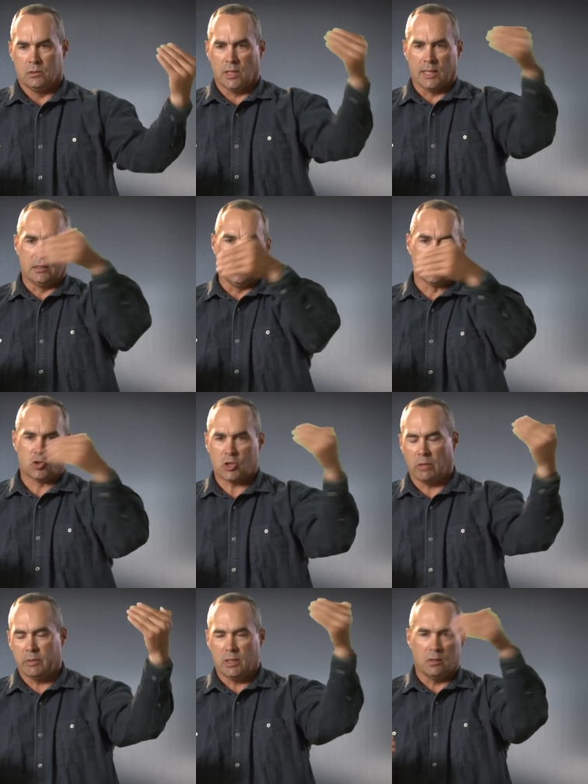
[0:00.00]
like this,
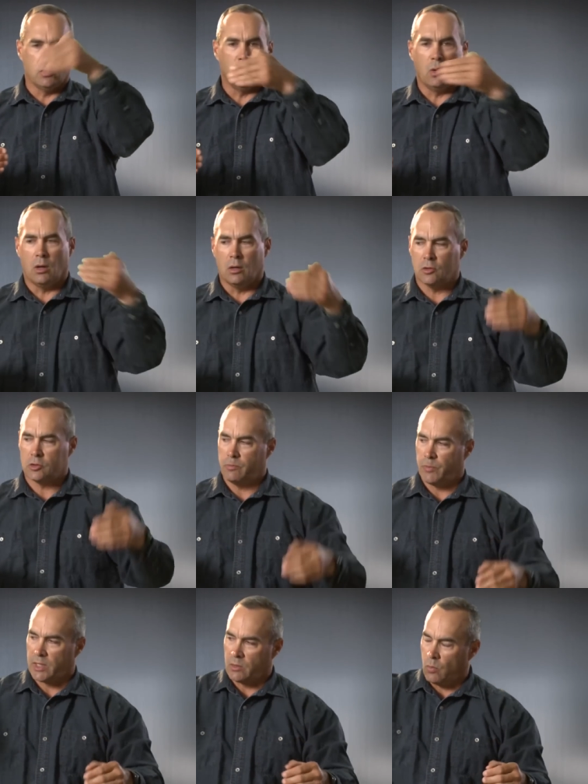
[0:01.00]
skimming down the walls,
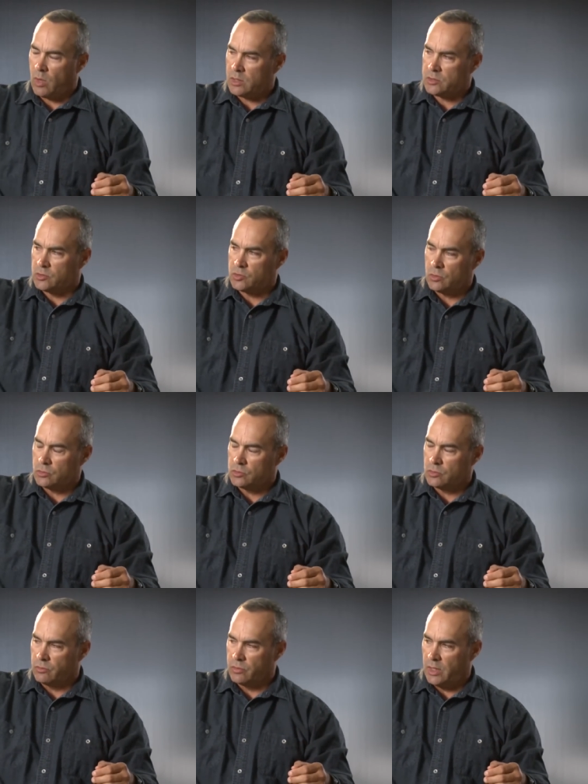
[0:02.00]
and I could watch the soldiers
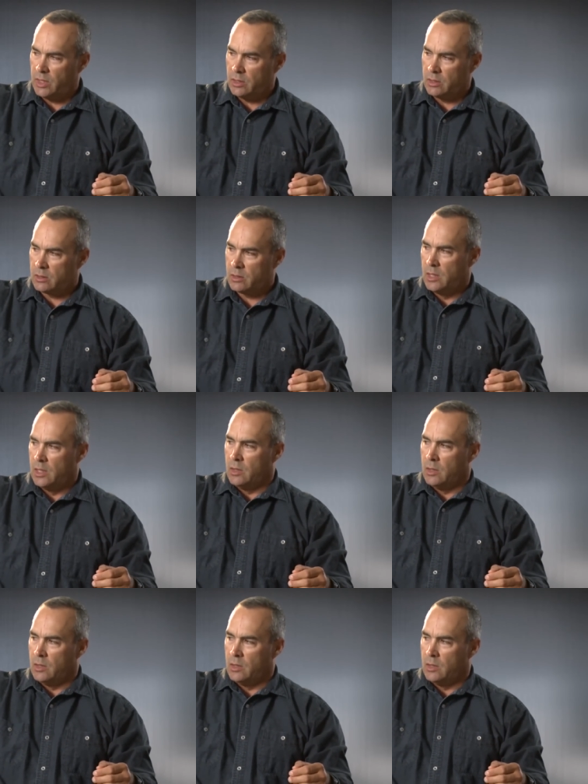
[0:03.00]
over here.